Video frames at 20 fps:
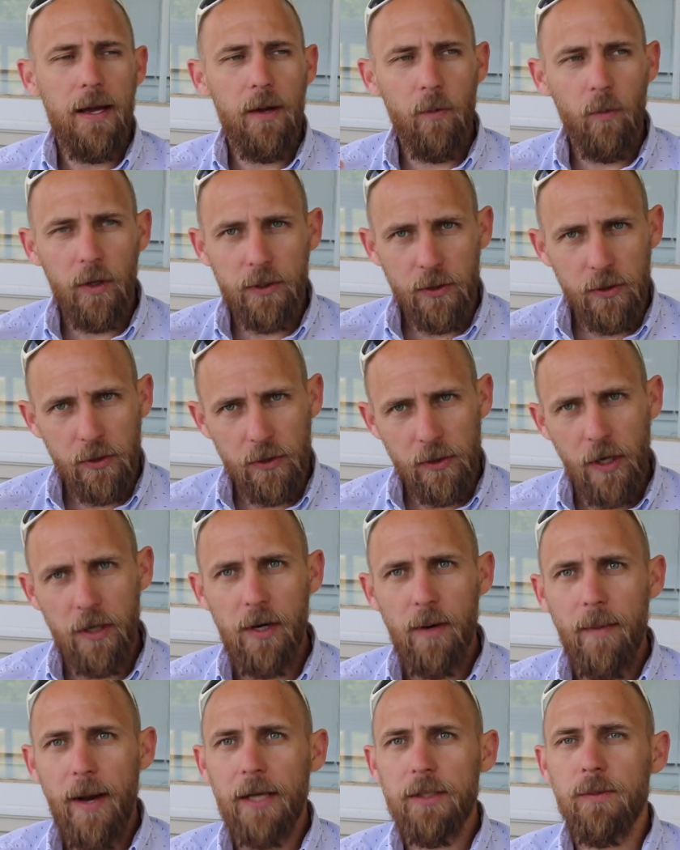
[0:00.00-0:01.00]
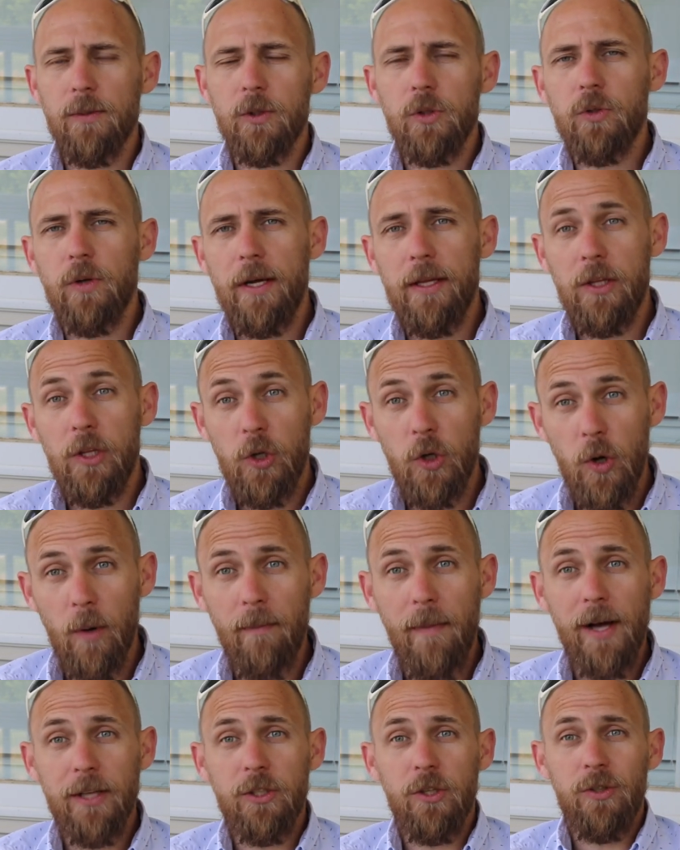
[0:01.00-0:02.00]
And once you start your maximal strength, your
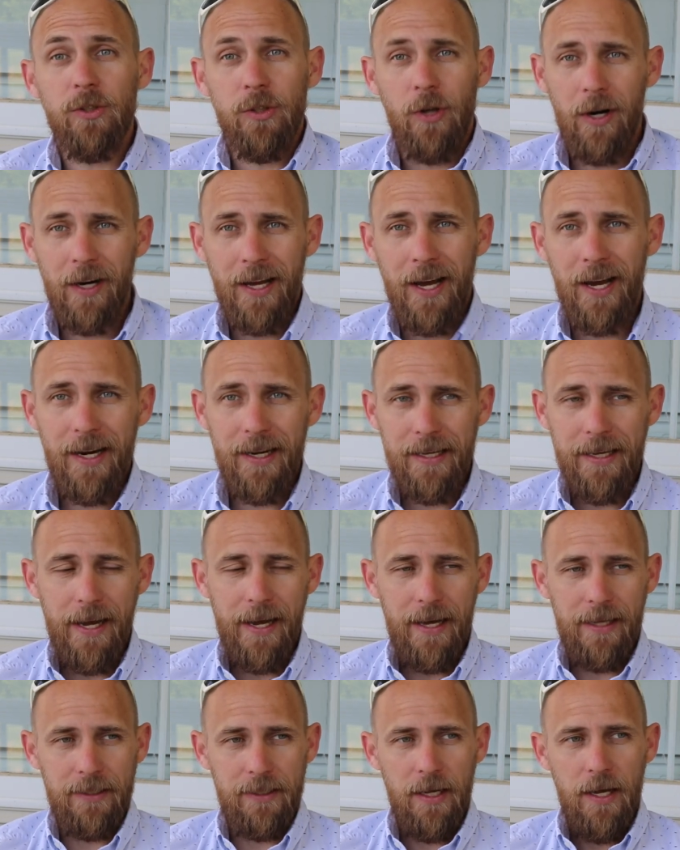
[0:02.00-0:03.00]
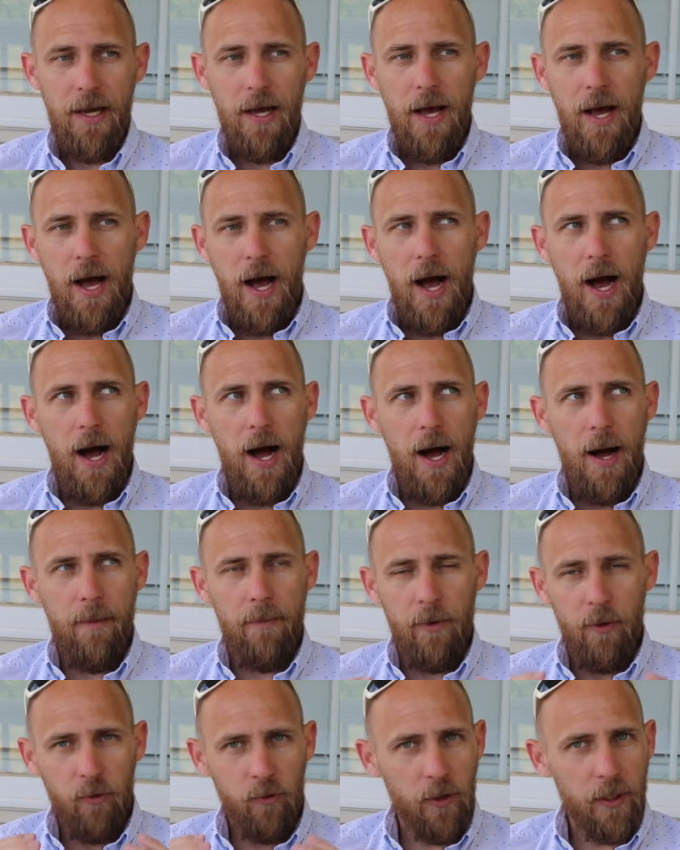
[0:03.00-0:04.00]
muscles are gonna get
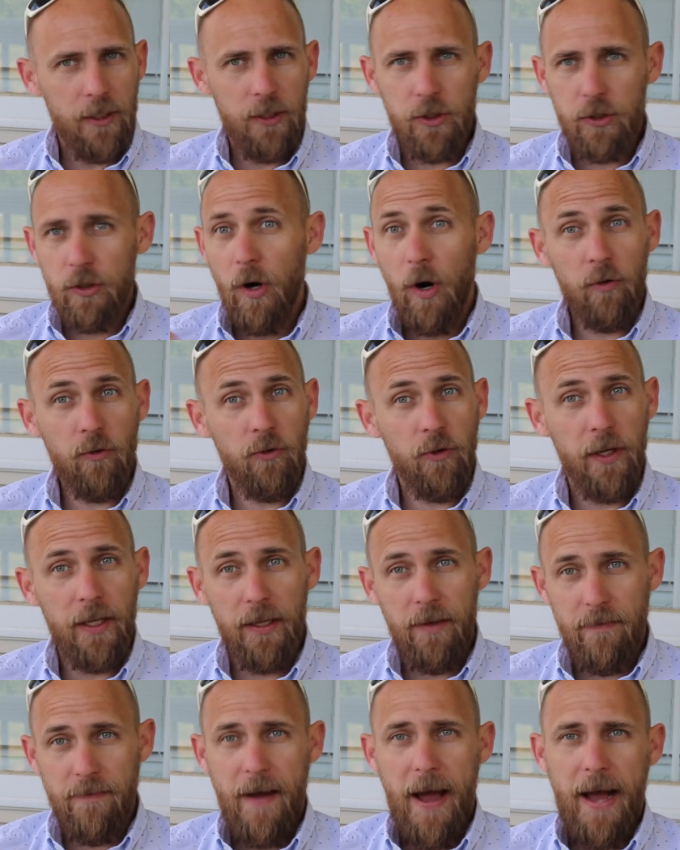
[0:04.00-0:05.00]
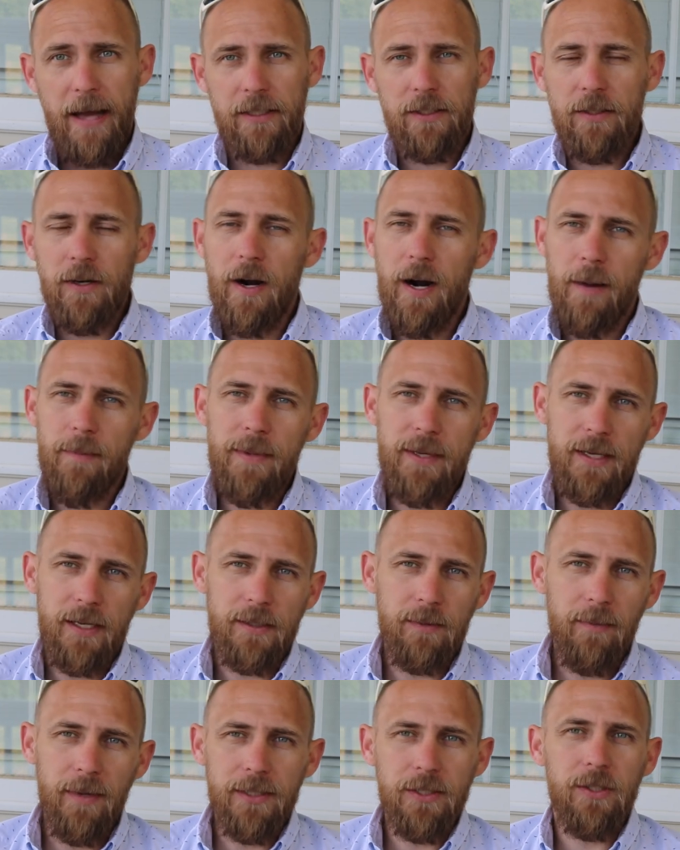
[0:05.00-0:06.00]
really strong, really fast, all right?
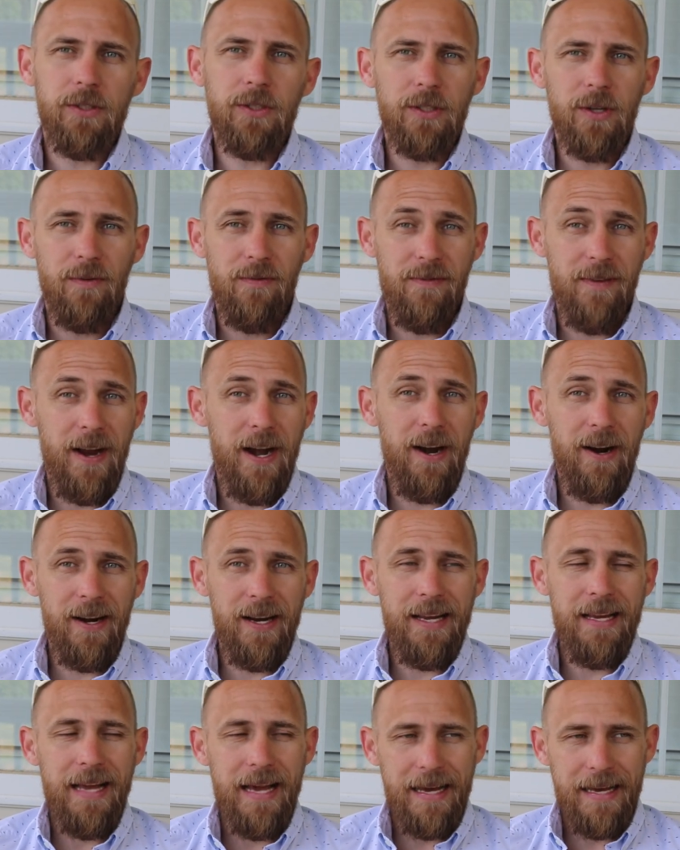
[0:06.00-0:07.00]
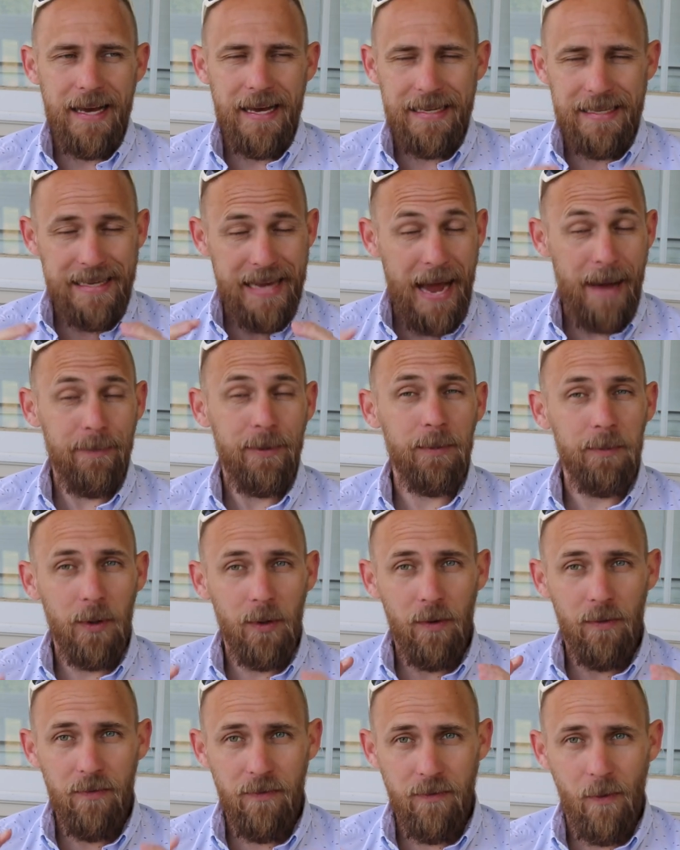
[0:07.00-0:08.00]
Because muscles are very
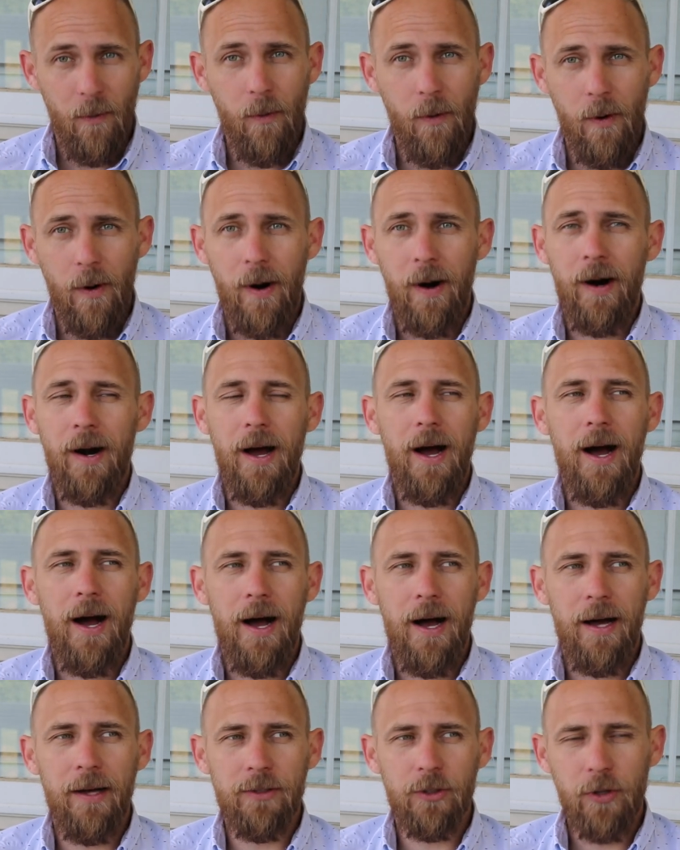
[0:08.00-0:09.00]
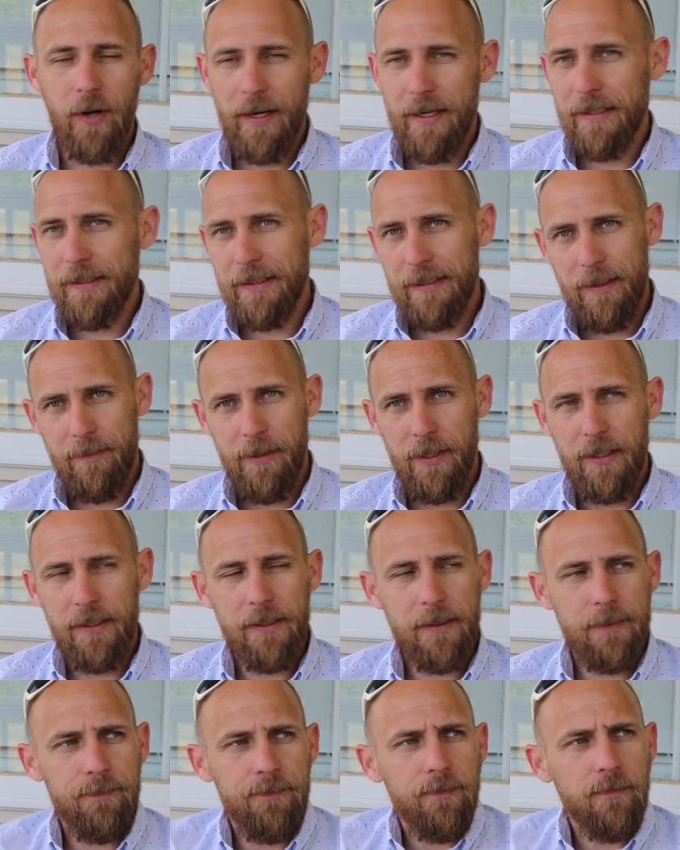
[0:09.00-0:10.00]
adaptable for training
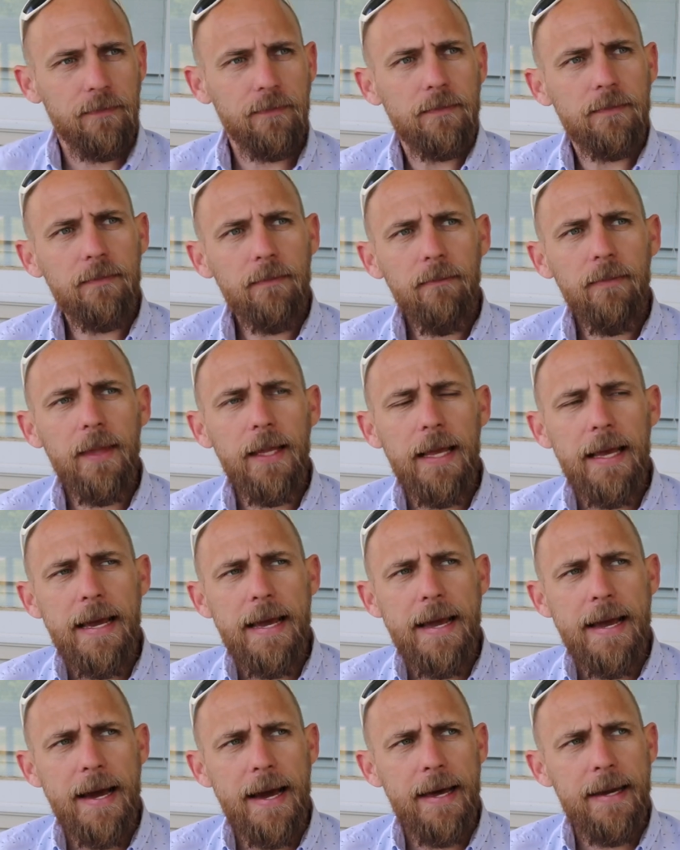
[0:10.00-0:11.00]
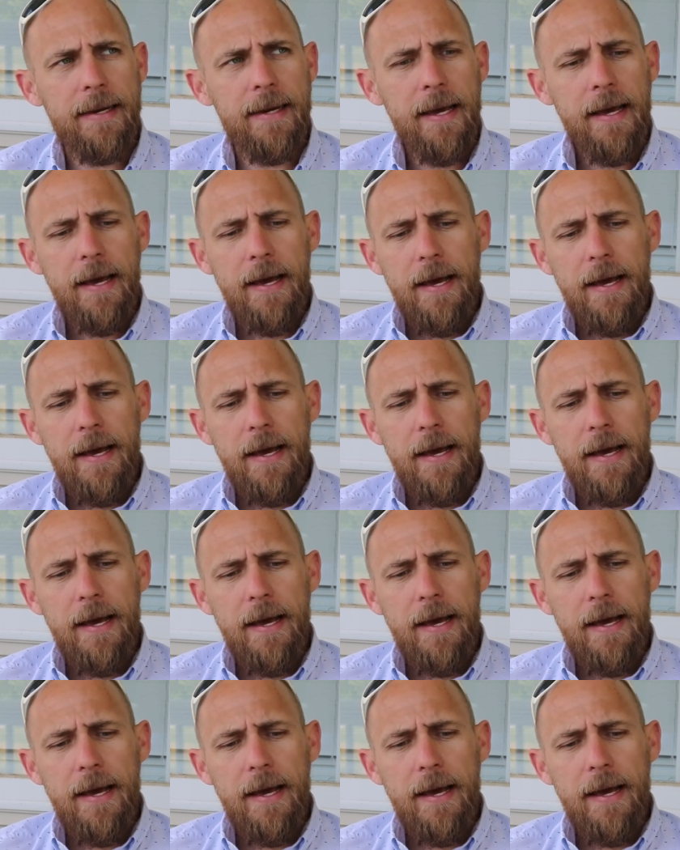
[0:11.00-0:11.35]
stimulus. And